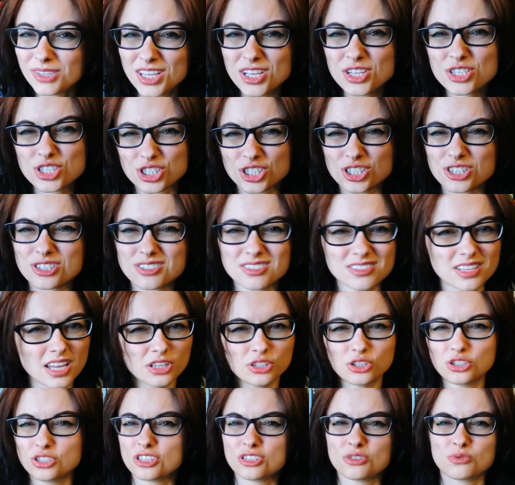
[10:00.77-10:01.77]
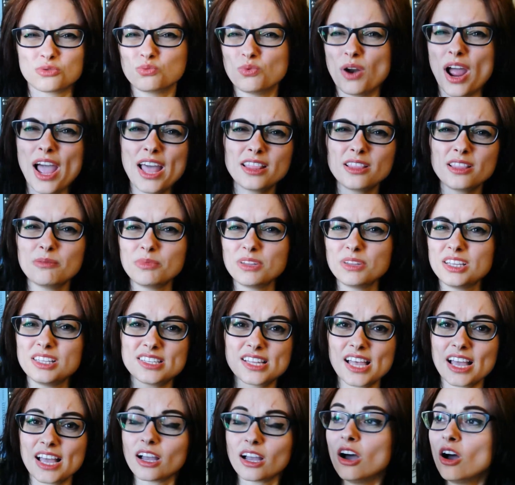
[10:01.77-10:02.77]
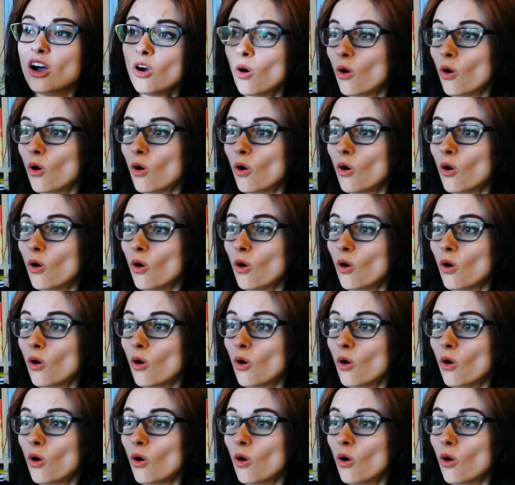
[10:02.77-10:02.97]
teachers that just randomly is like,